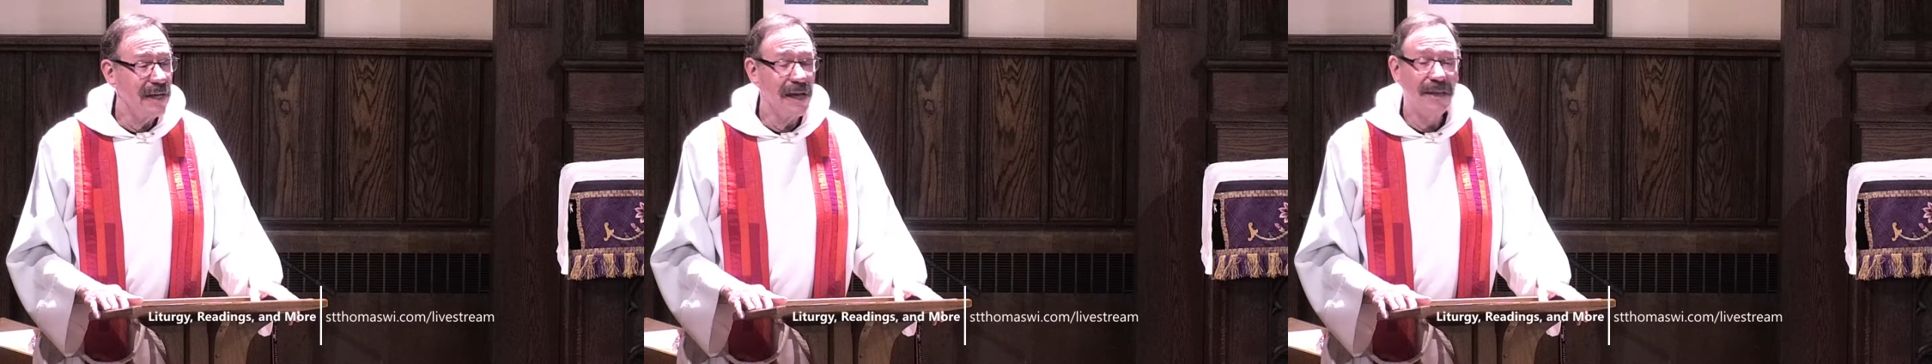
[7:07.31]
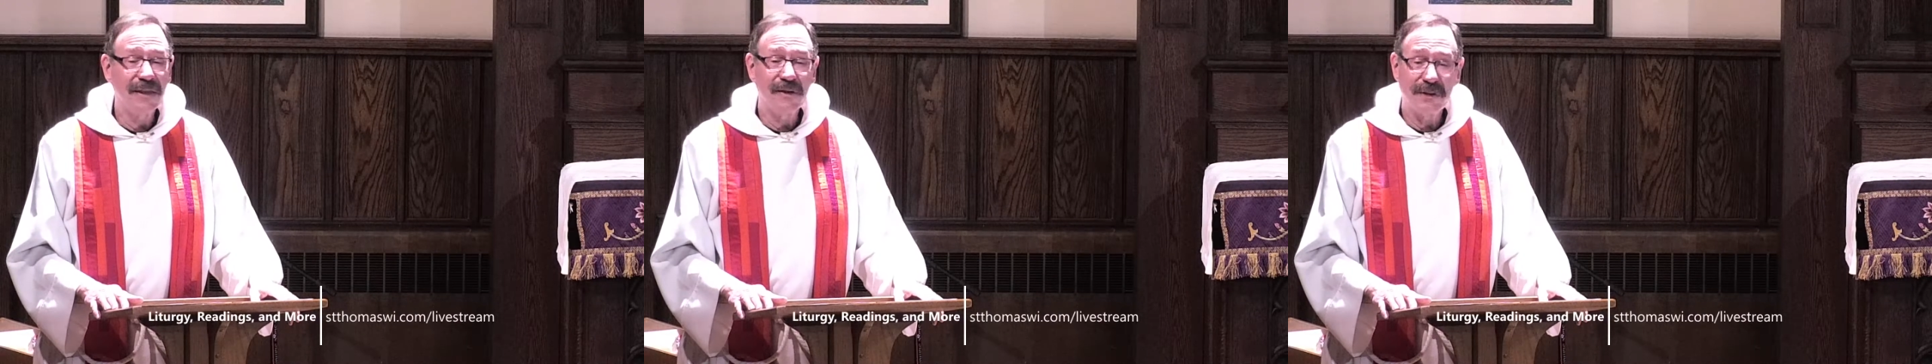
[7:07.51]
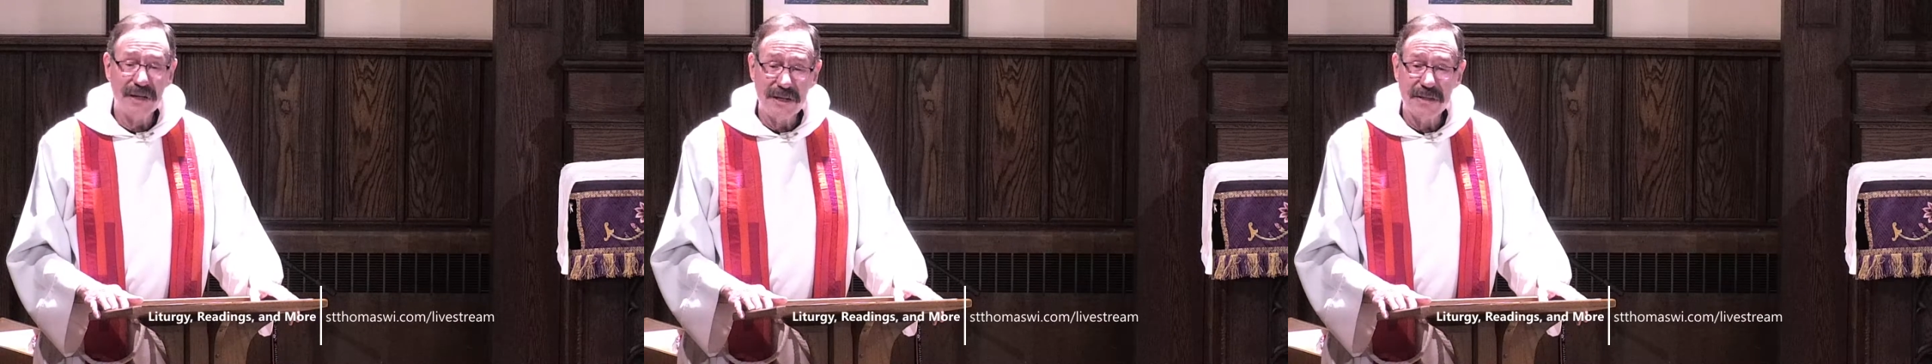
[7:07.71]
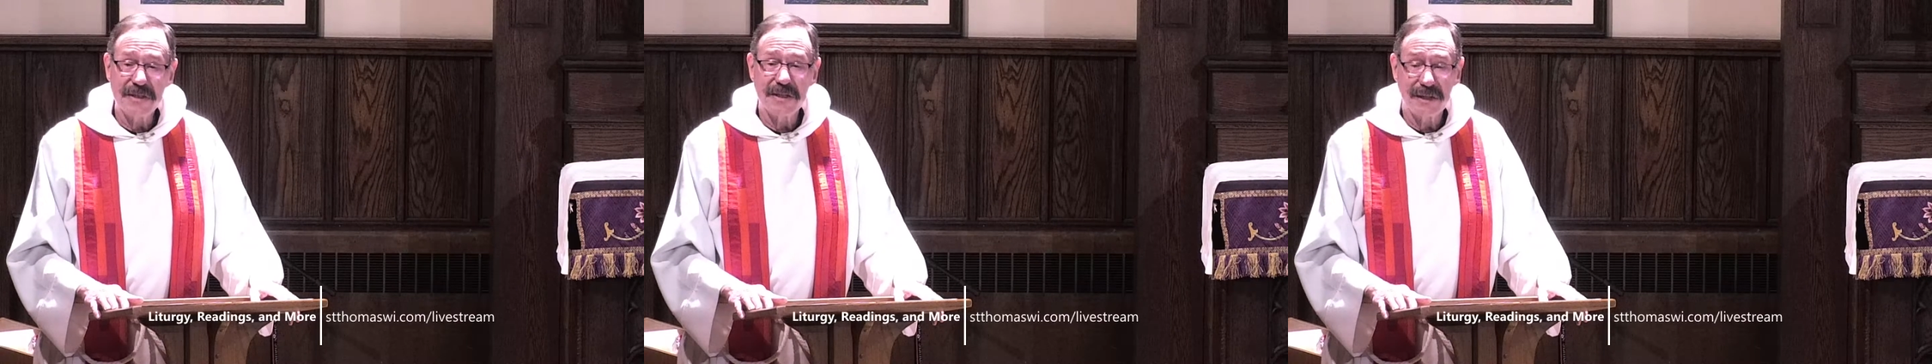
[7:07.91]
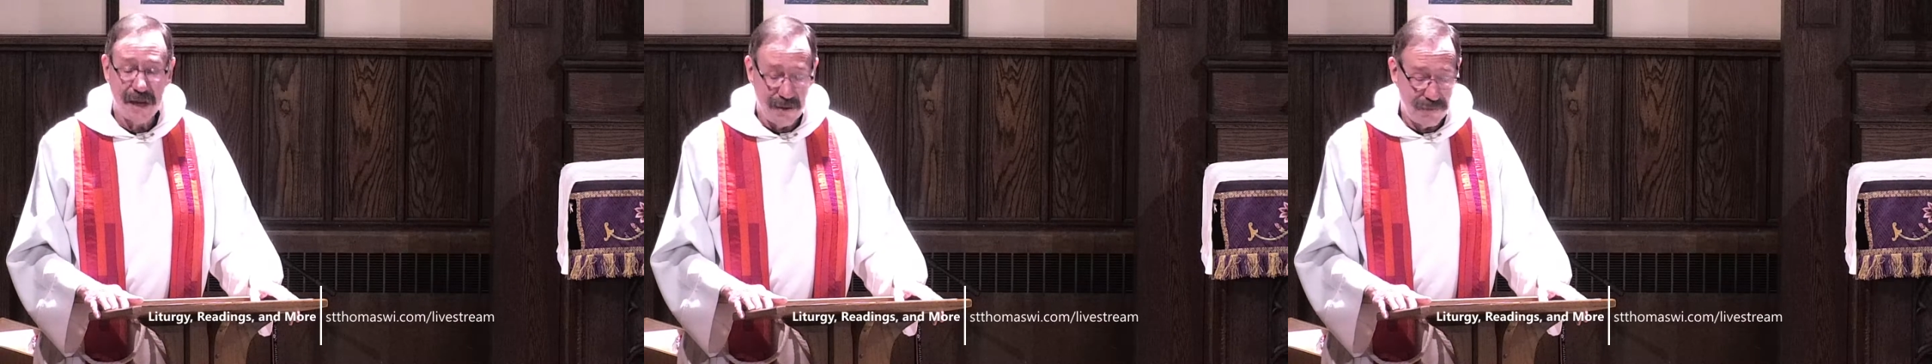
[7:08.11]
and there is
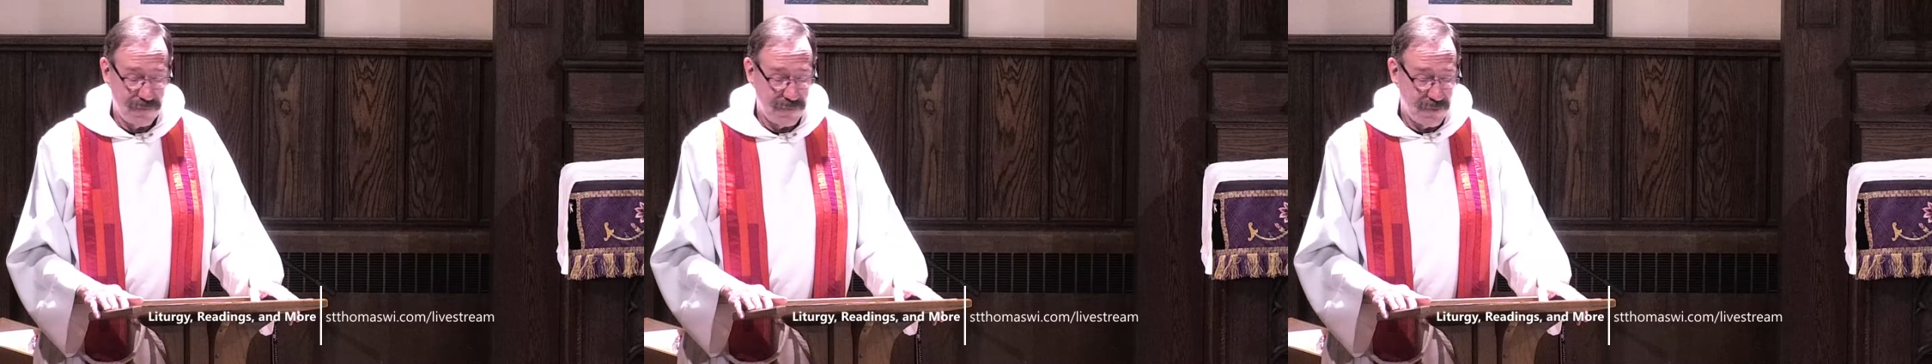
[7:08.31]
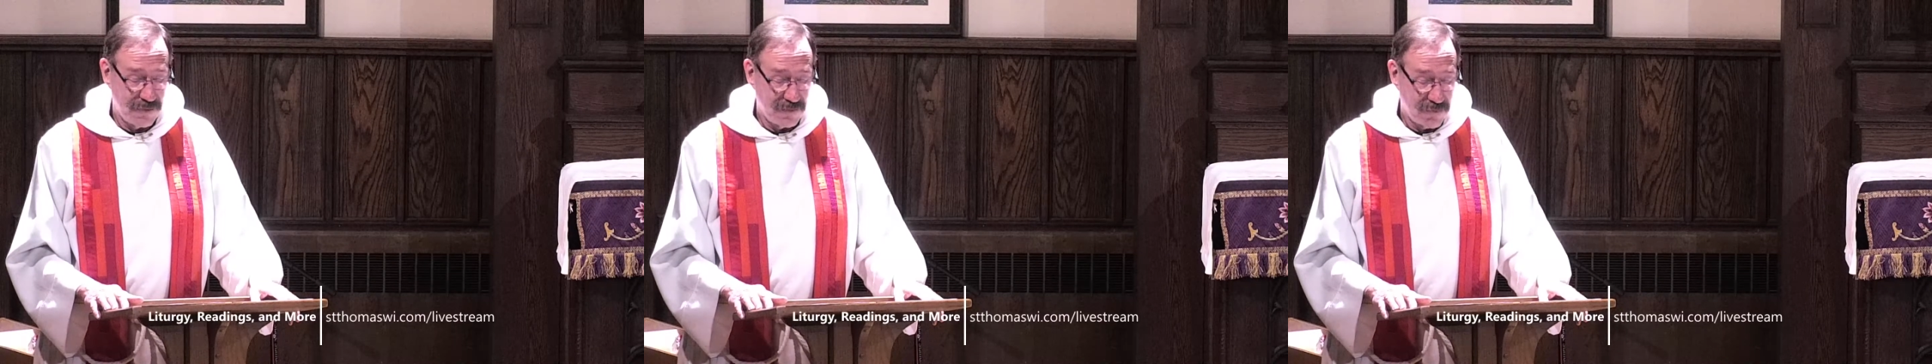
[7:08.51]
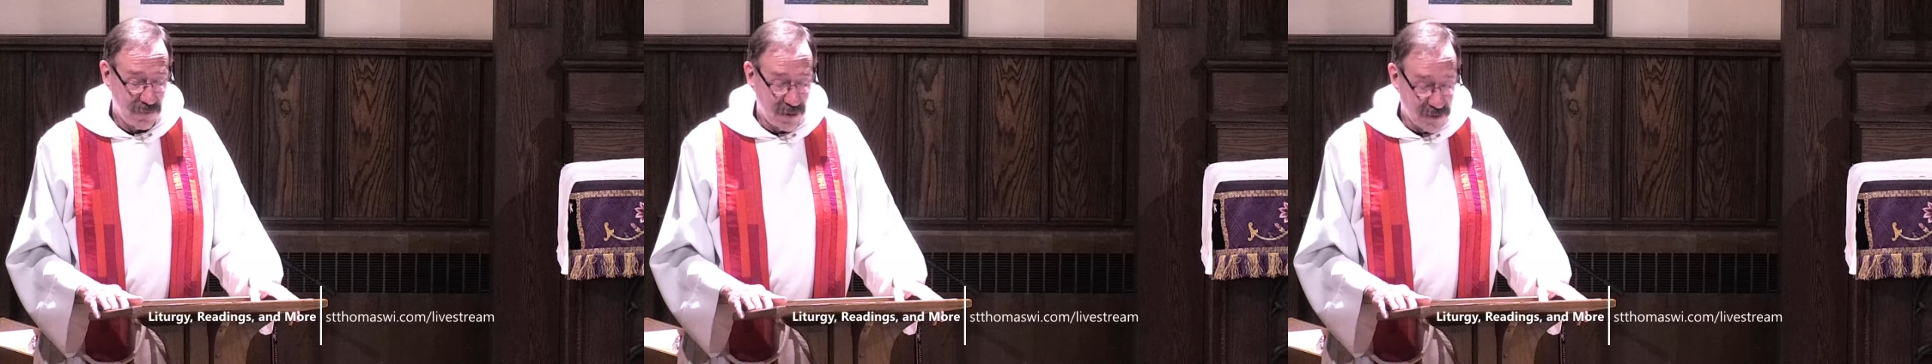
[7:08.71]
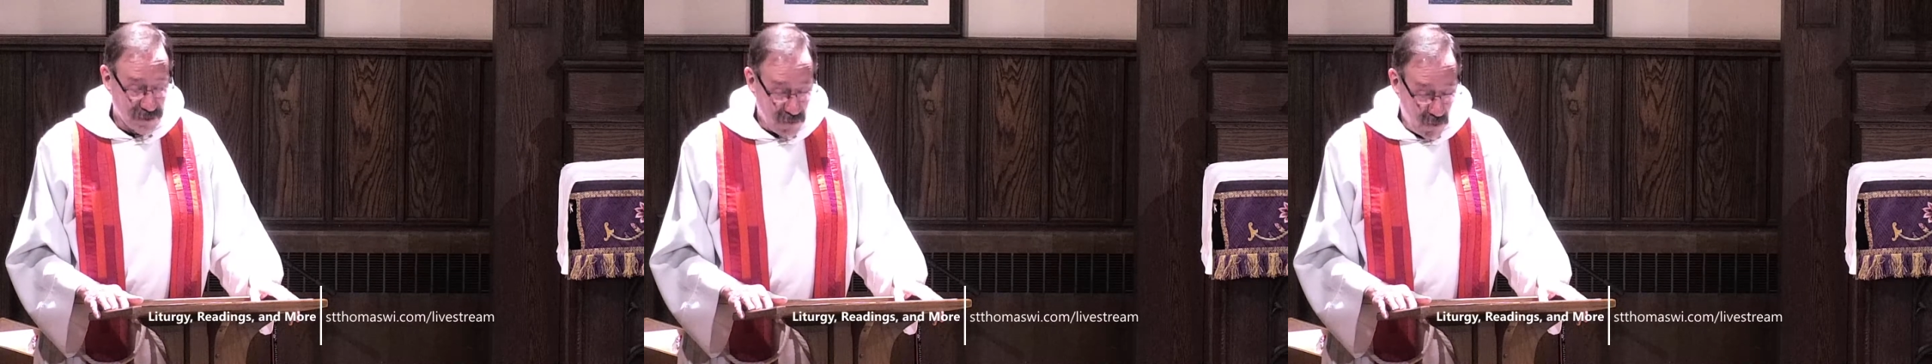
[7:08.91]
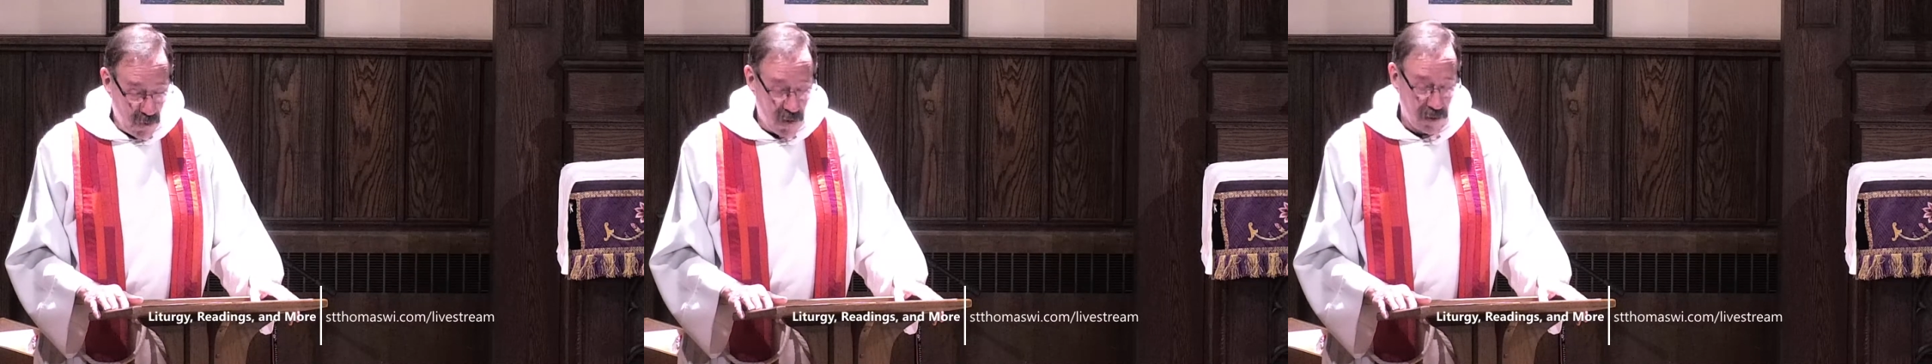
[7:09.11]
enough for us
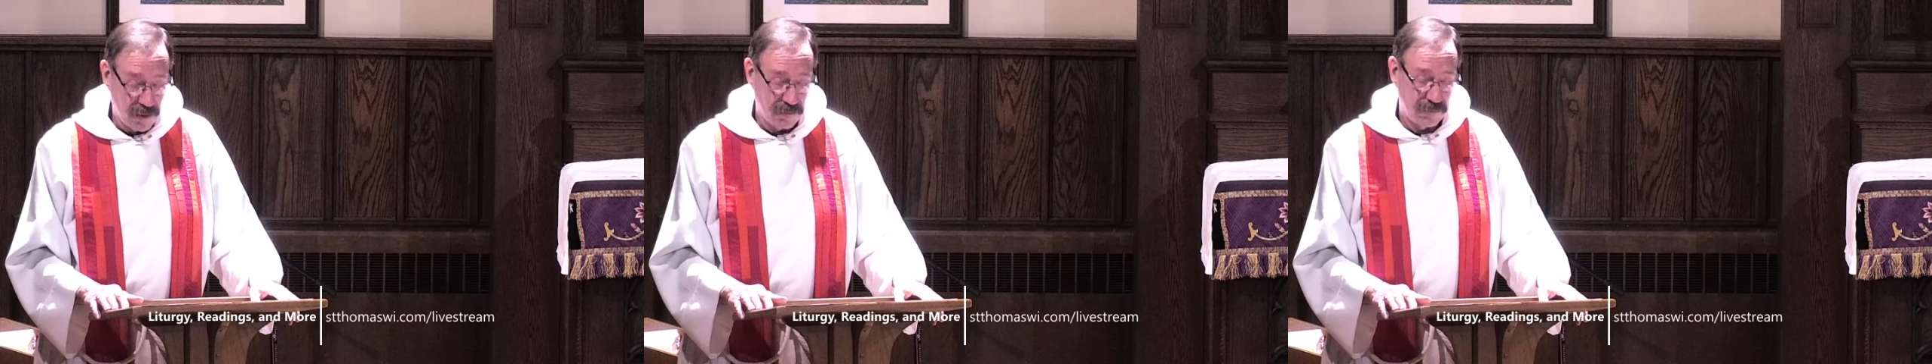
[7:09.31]
all.